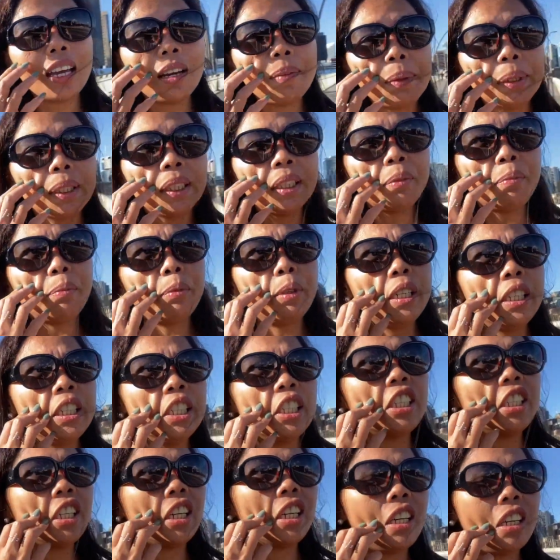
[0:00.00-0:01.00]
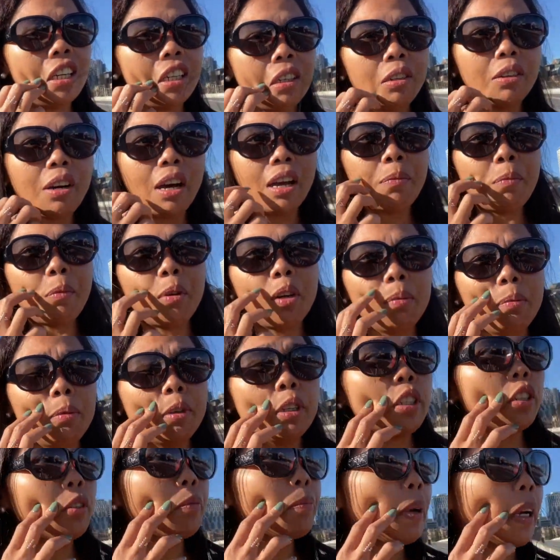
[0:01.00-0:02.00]
am at the bridge now. I'm
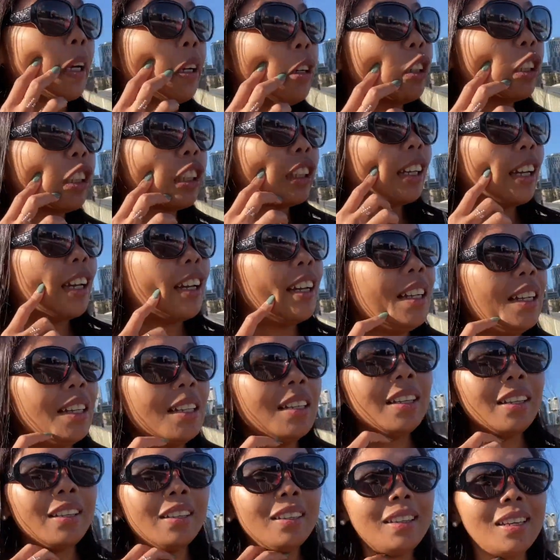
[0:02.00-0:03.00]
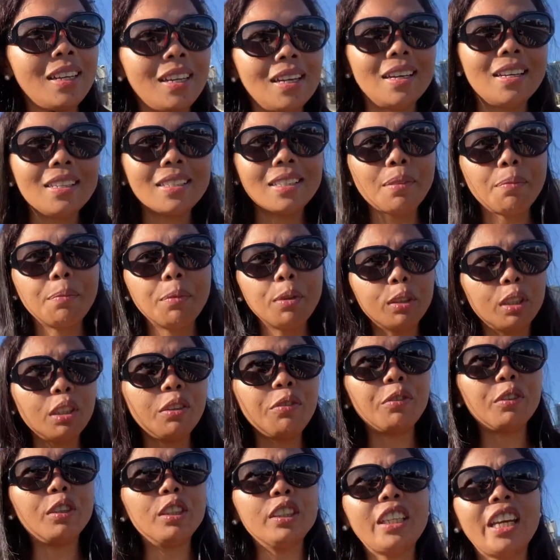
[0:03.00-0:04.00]
almost on my hotel, and yeah, it's a
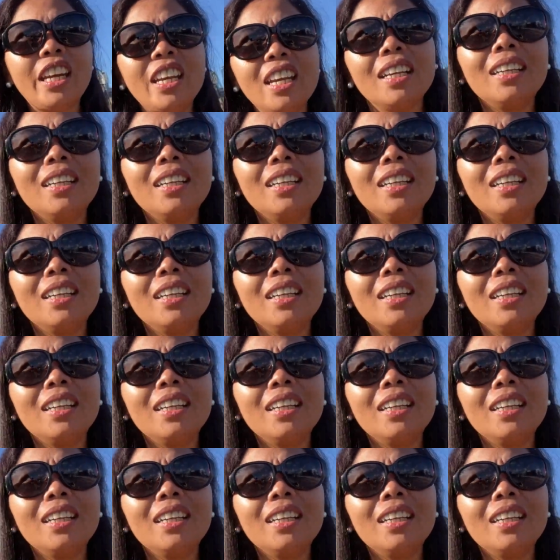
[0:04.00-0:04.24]
beautiful day